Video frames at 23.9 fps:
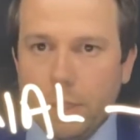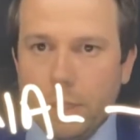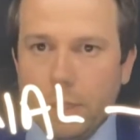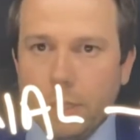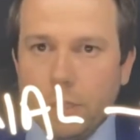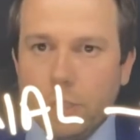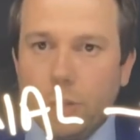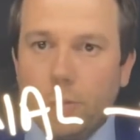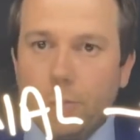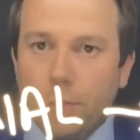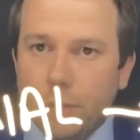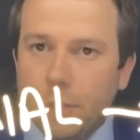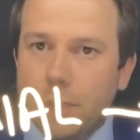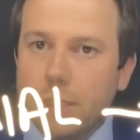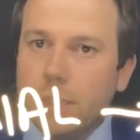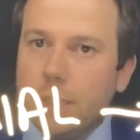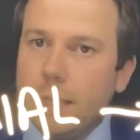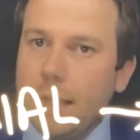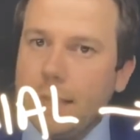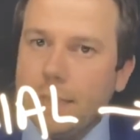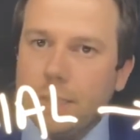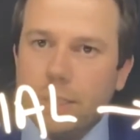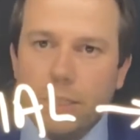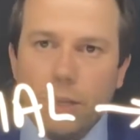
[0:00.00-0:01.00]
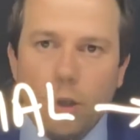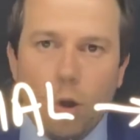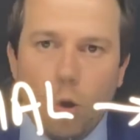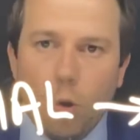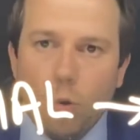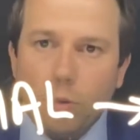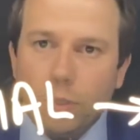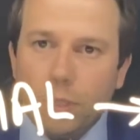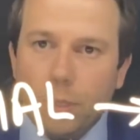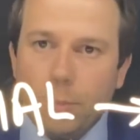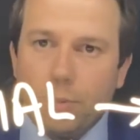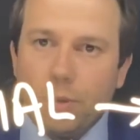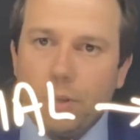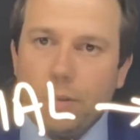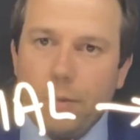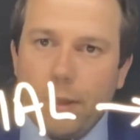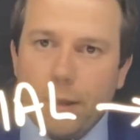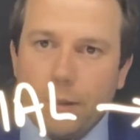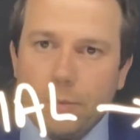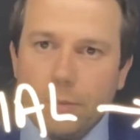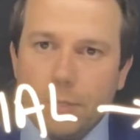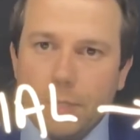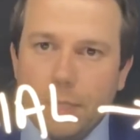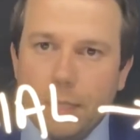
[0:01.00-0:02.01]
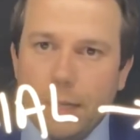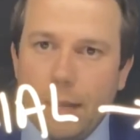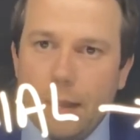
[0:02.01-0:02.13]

So for this class, the only prerequisite